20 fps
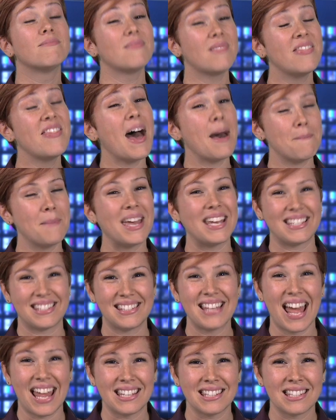That makes
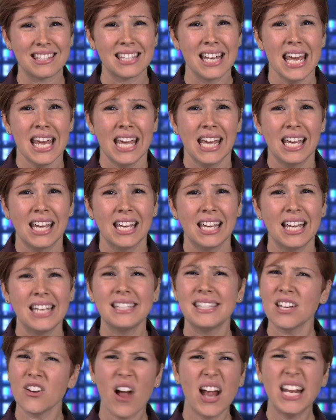sense. Is
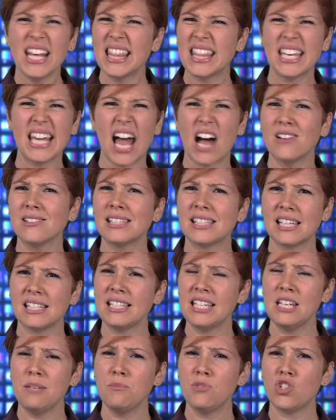there anything else that
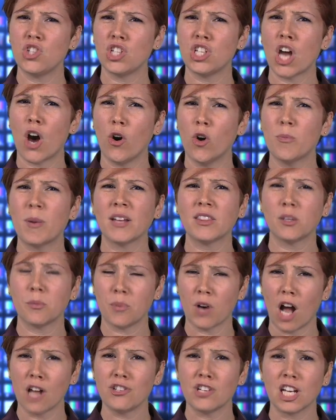teams should know about the
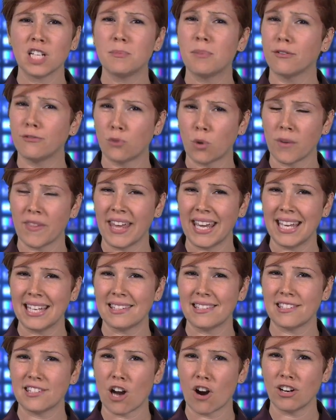project before they
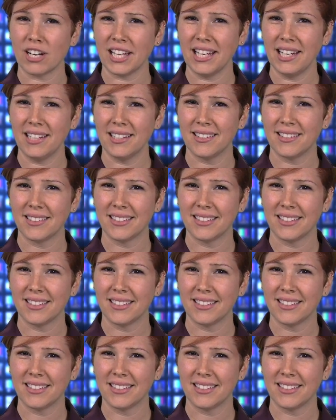get started?